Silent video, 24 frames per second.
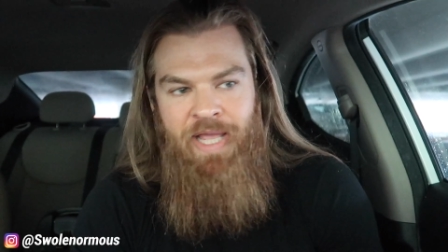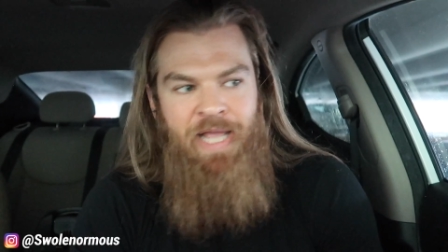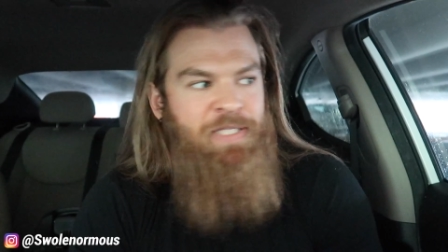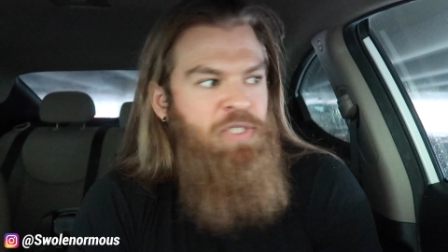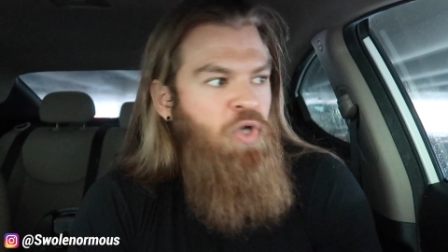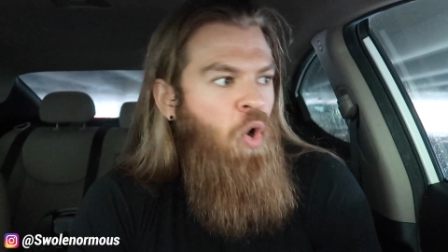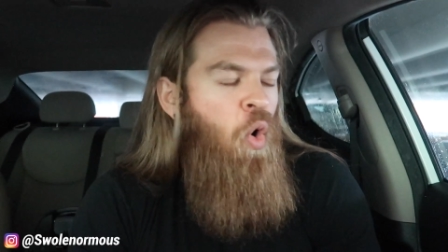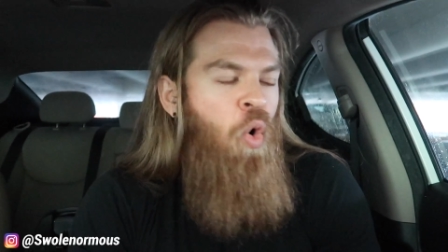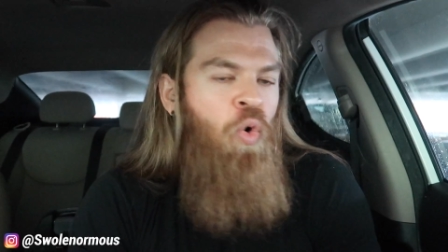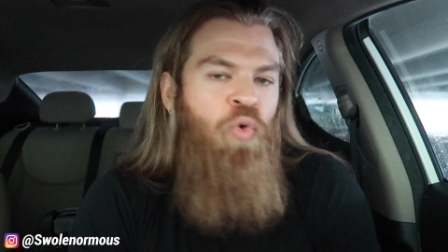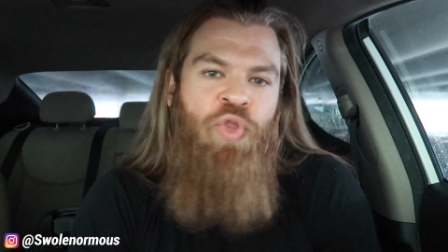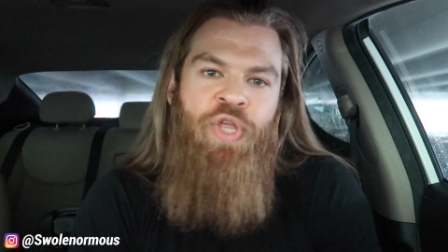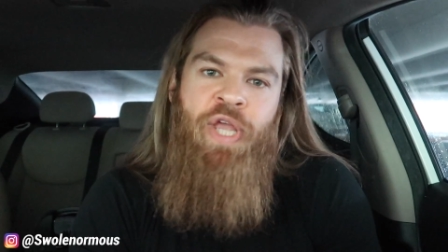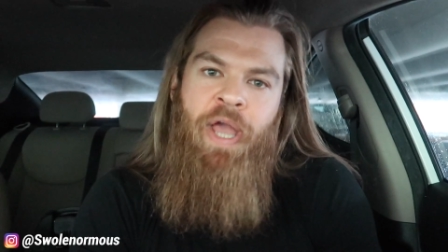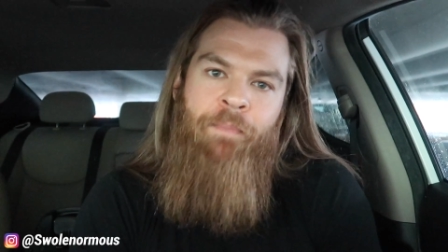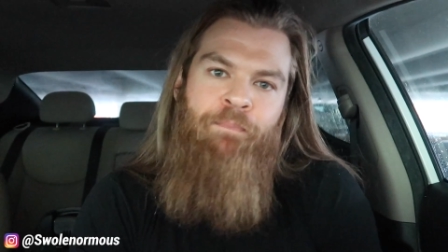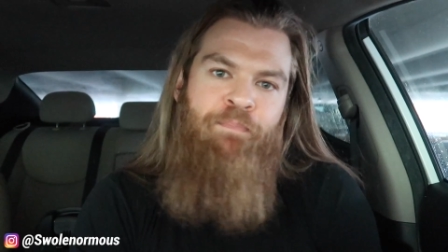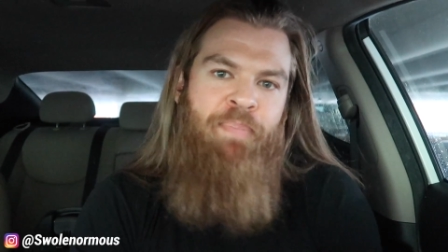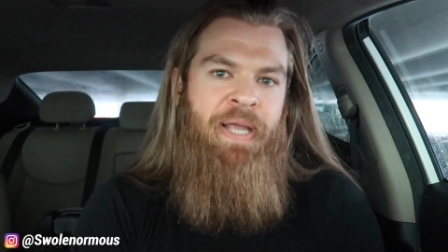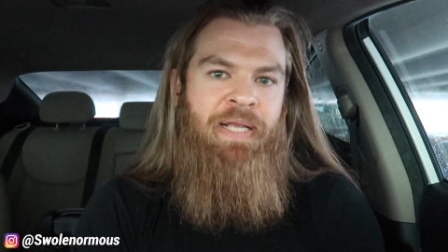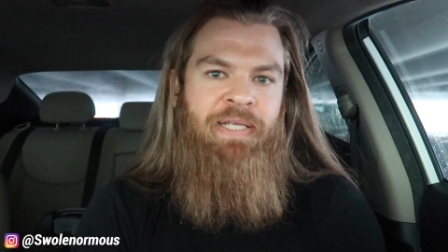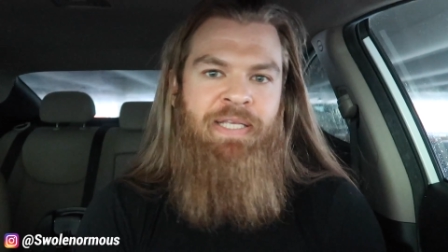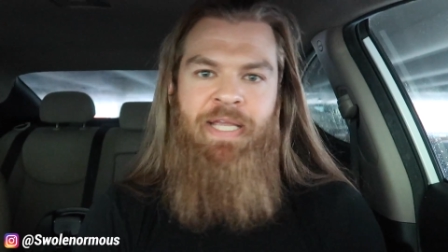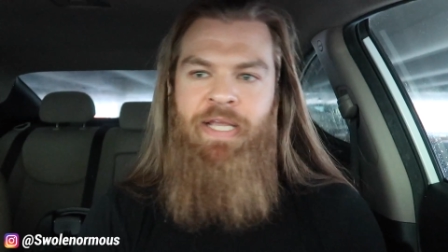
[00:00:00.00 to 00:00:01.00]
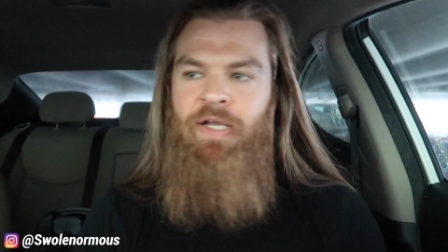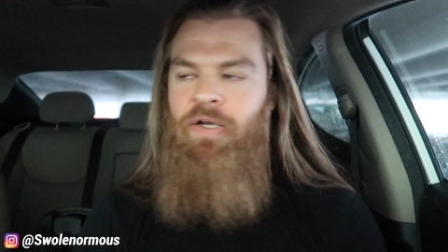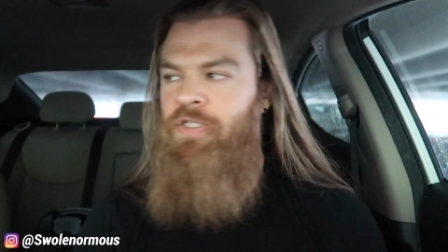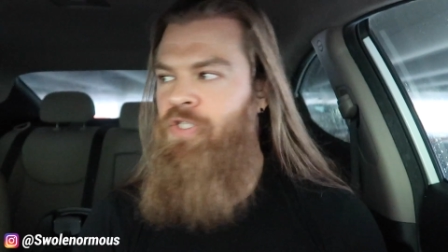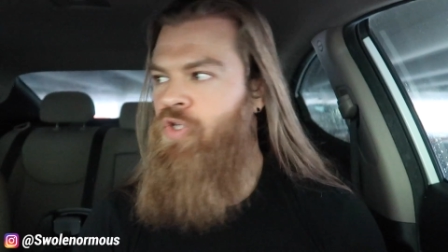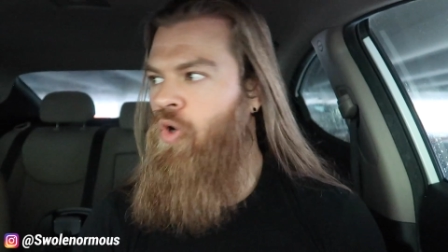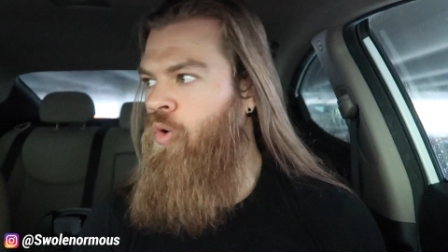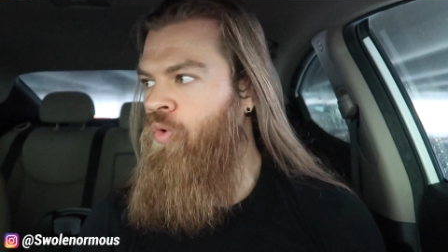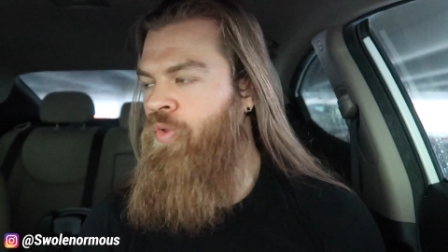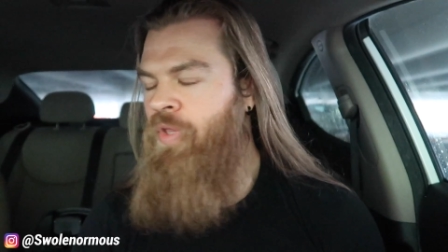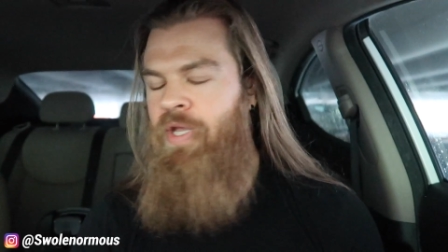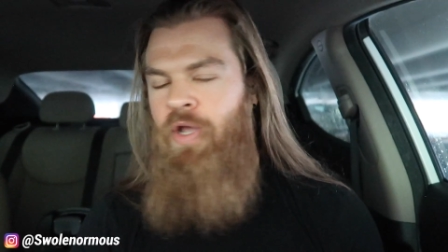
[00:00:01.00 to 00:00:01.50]
It's only a big deal,
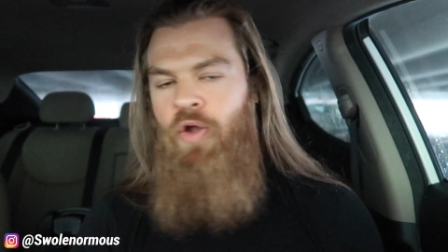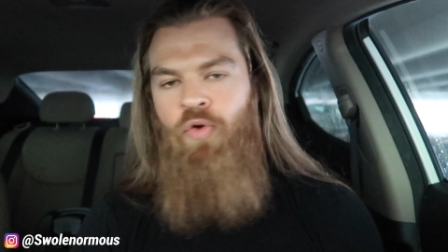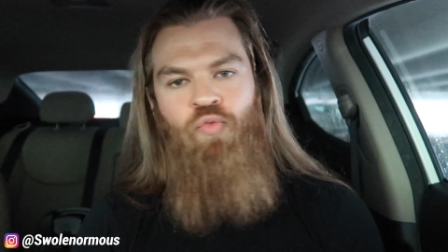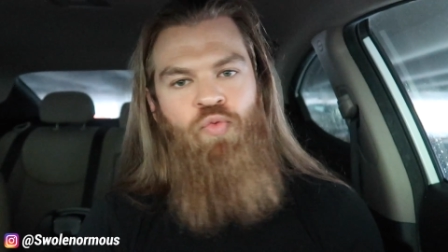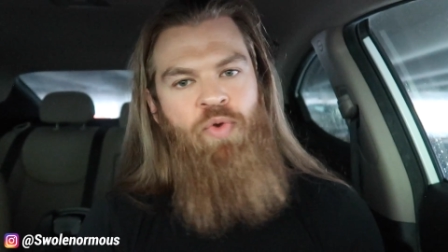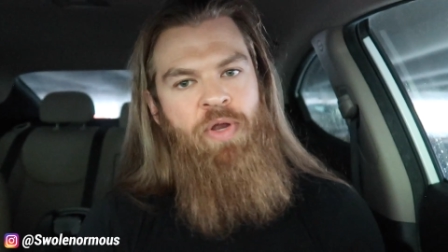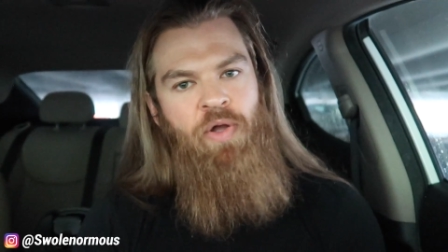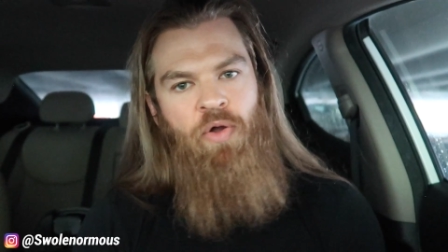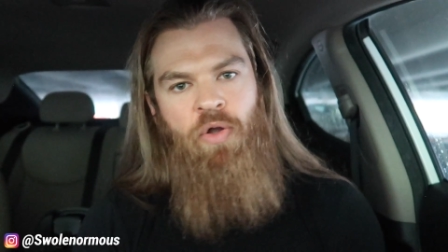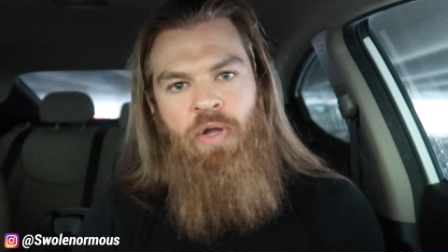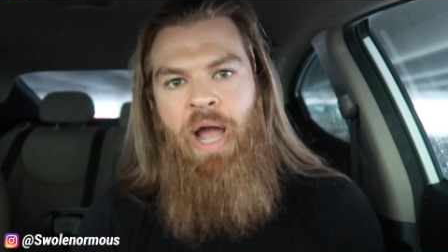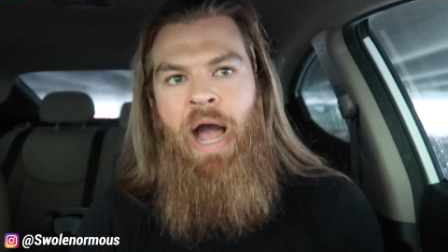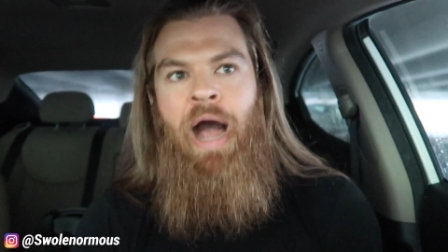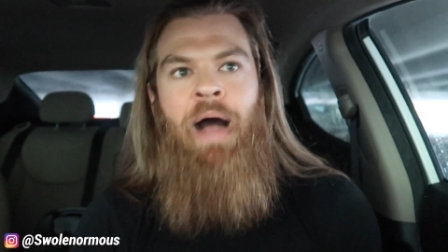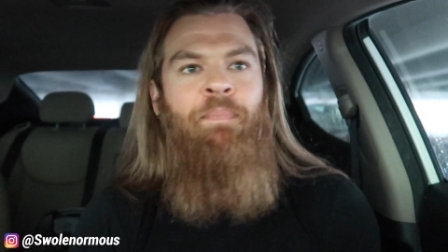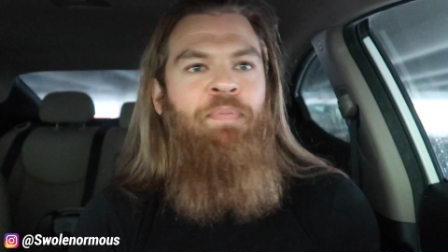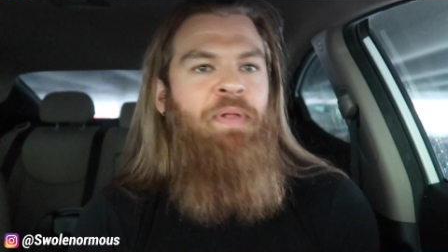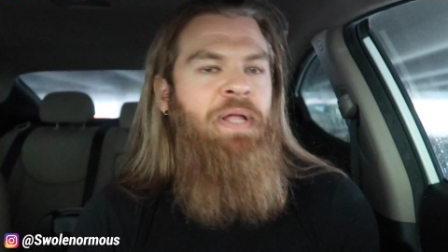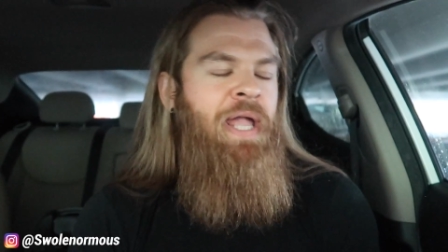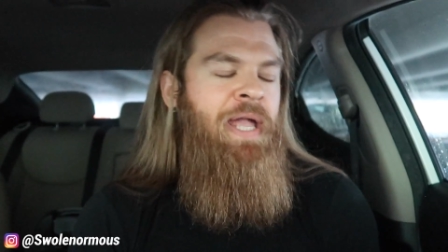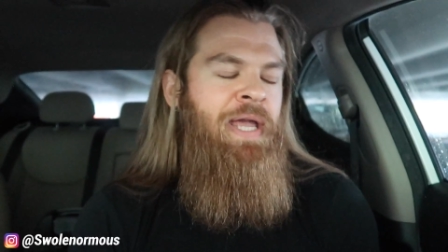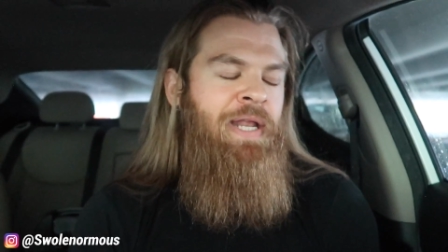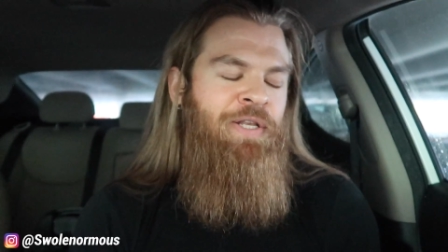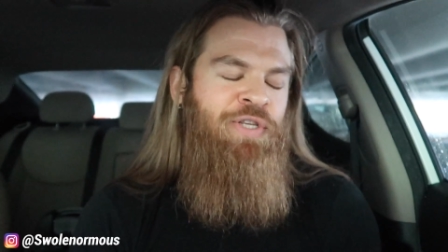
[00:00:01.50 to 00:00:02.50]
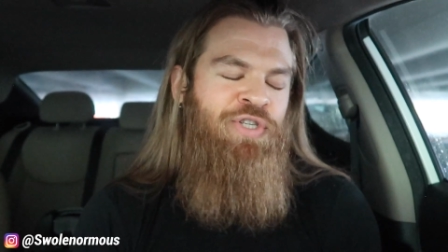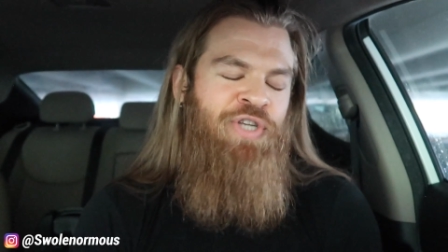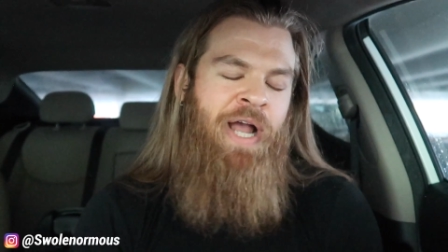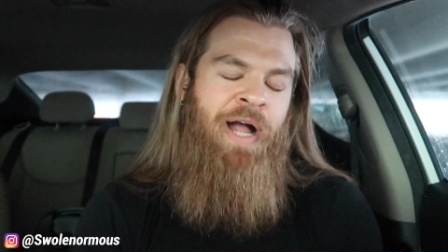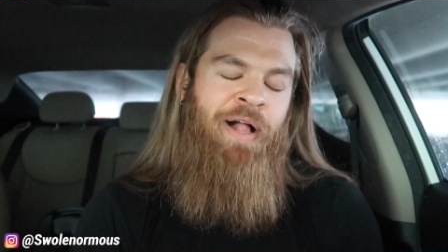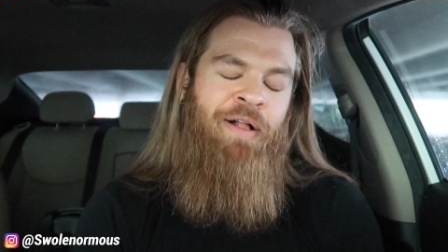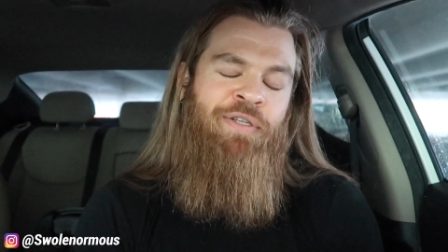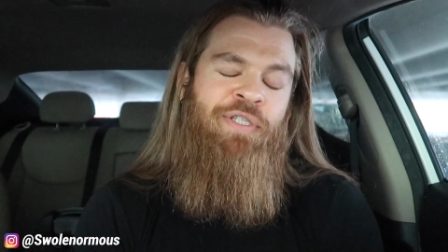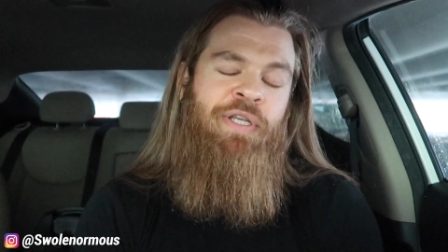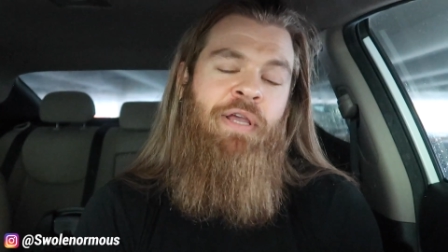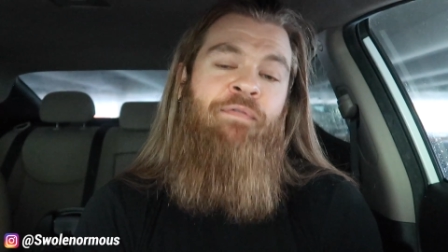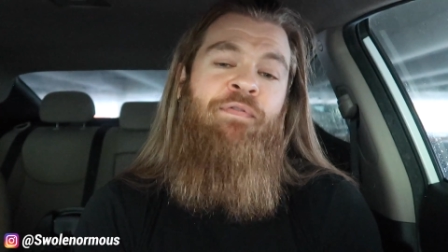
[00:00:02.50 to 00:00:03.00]
it's only a real complicated
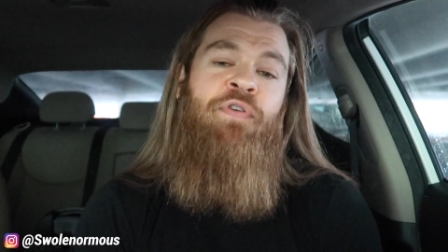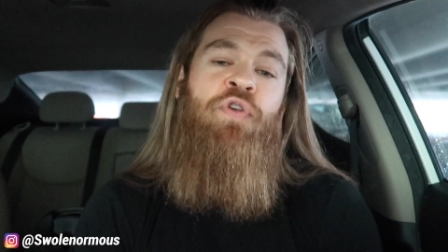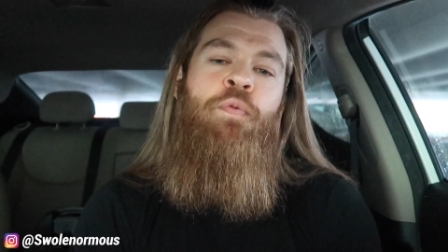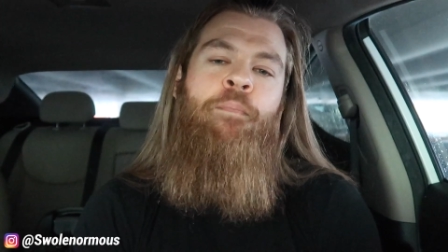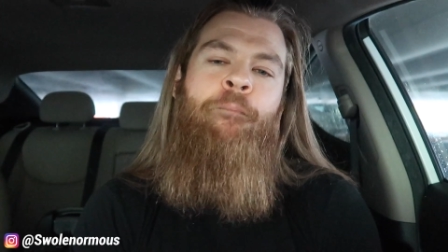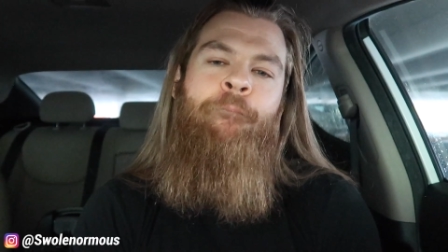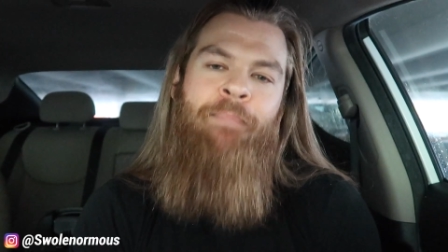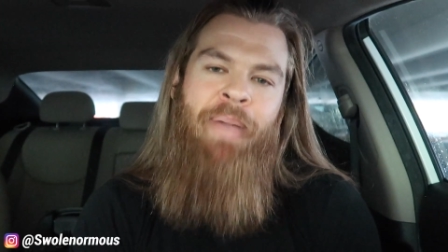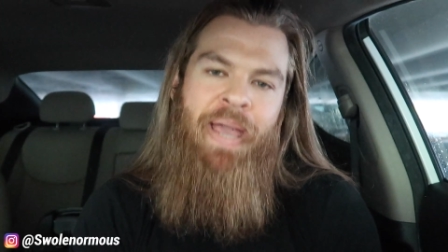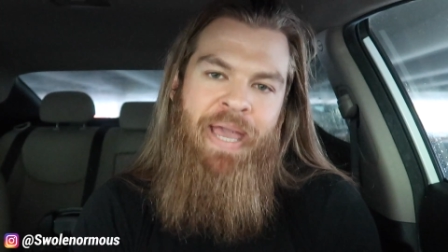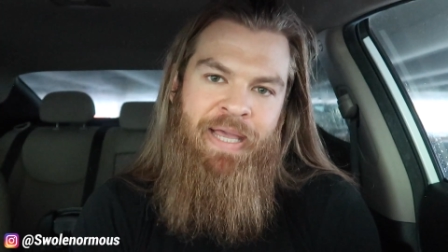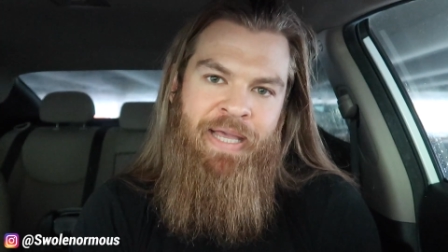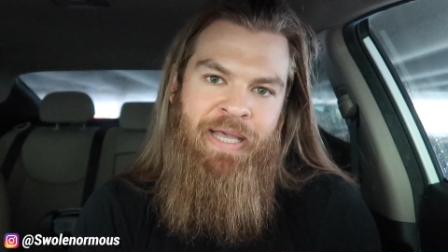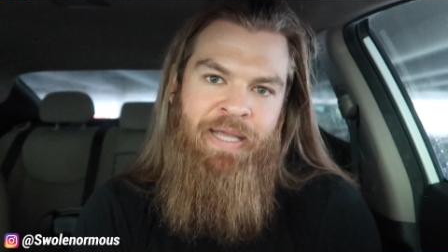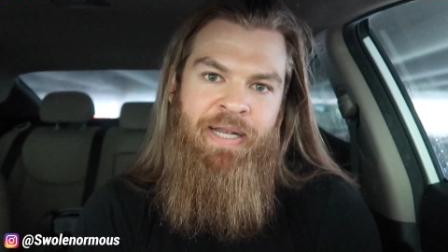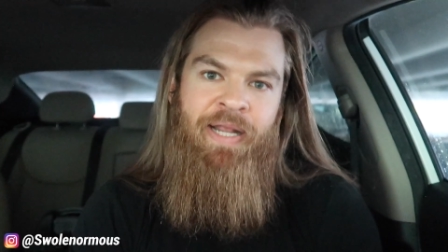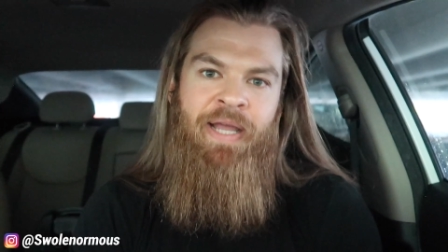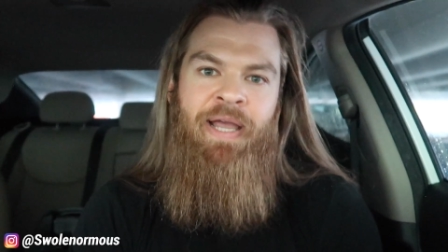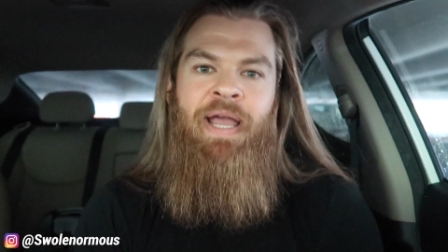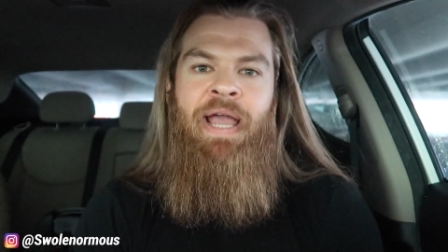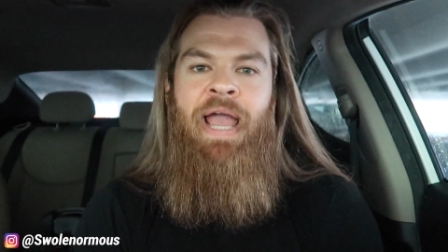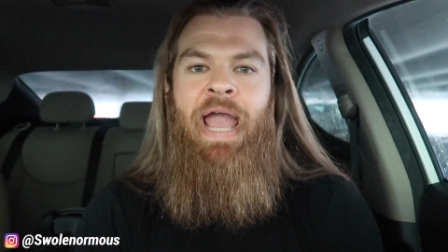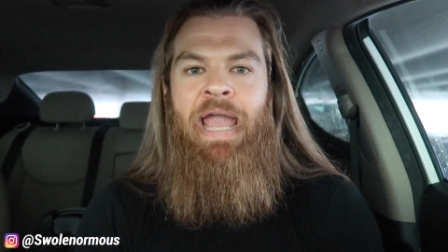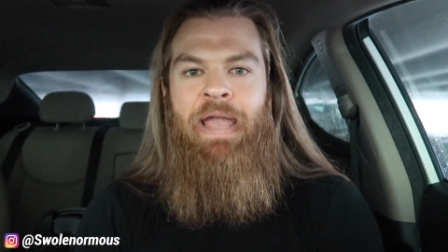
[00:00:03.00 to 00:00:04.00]
challenge if you make it